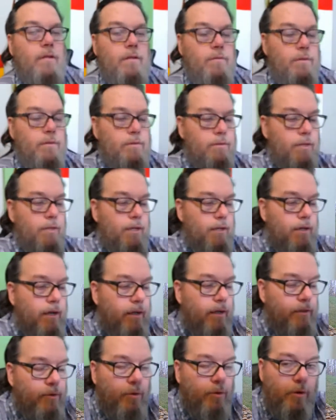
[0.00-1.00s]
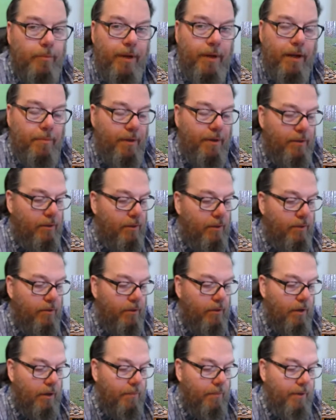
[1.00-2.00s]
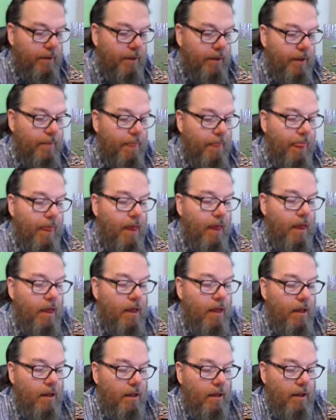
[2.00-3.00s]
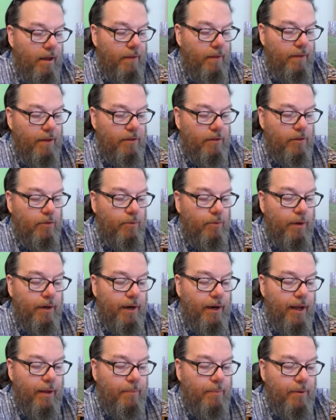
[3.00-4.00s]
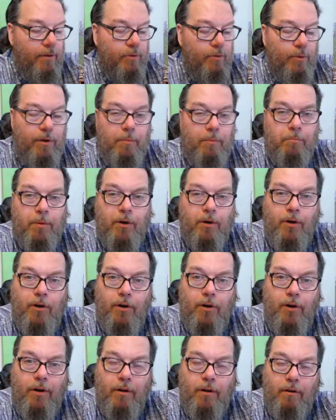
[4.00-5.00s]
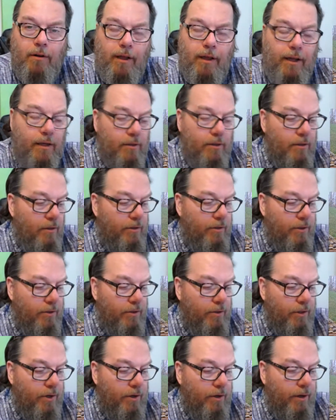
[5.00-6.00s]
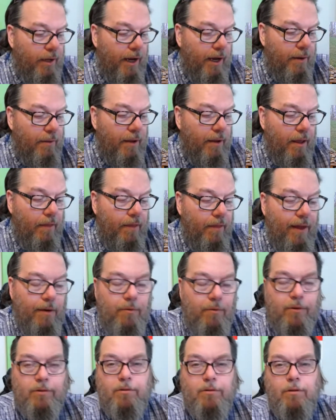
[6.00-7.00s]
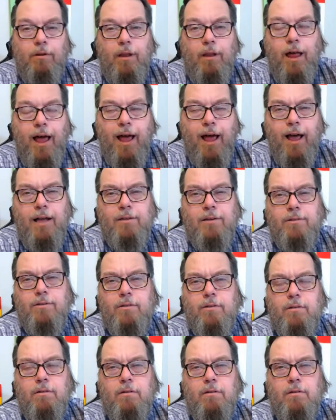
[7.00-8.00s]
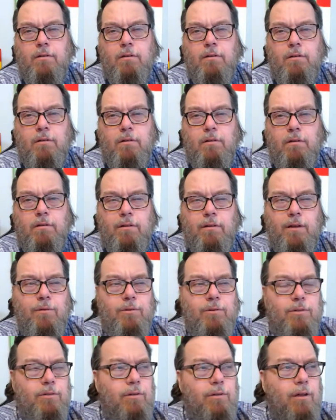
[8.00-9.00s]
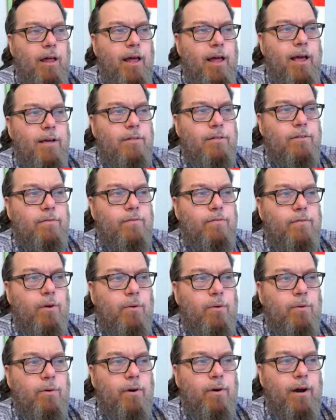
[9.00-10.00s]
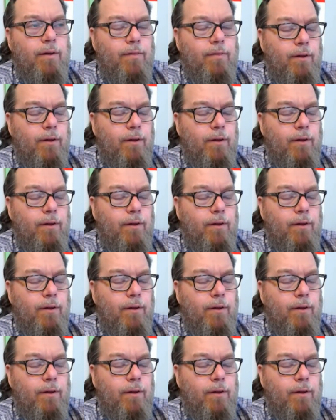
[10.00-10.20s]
Isn't that a nice doormat? My sister got me that. And this is what happens when a bird lands on your security camera. That was the last, that was the last photograph.